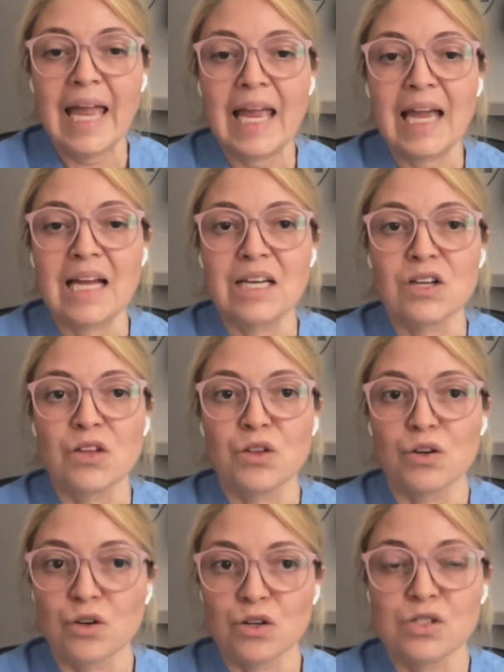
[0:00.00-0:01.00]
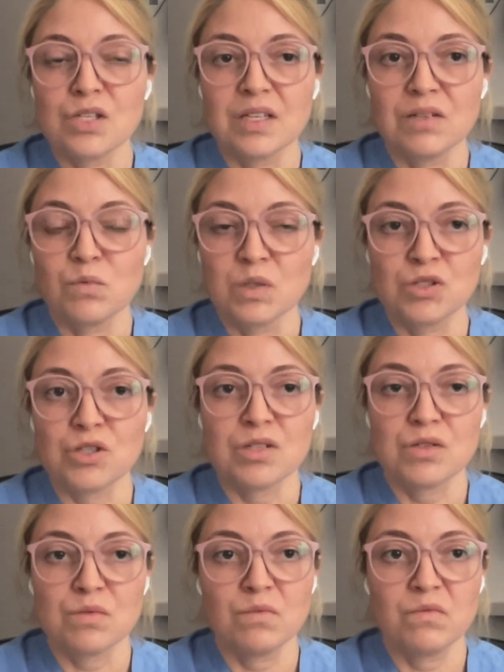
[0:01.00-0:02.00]
and the nurse was
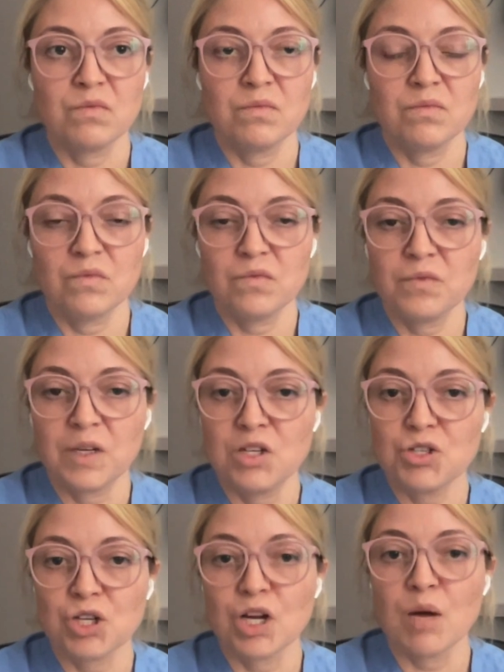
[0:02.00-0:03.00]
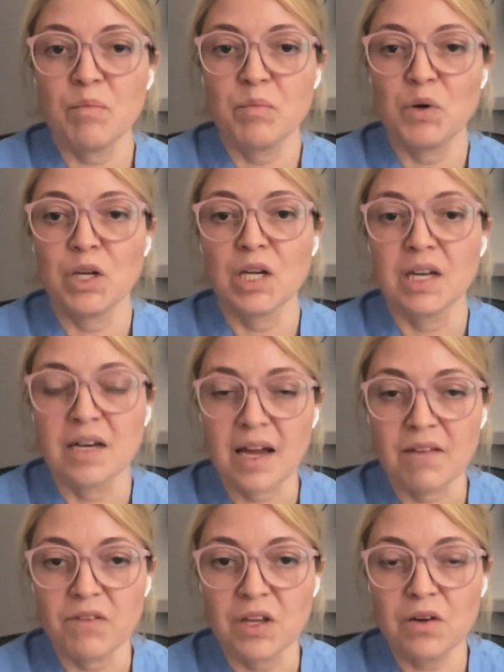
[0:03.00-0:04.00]
just finishing up putting in an
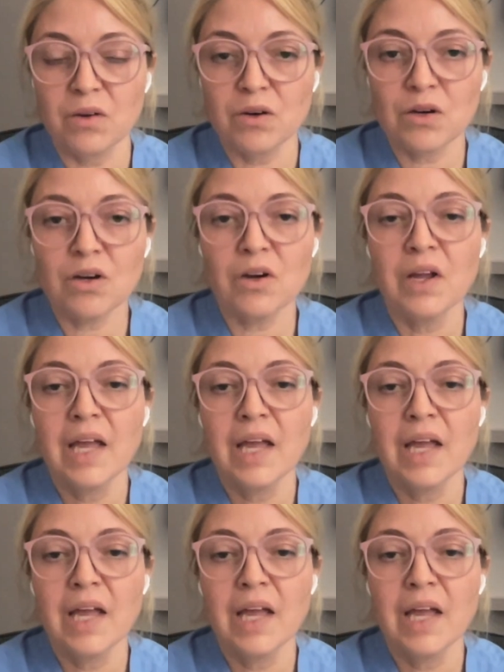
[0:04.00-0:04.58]
IV on her,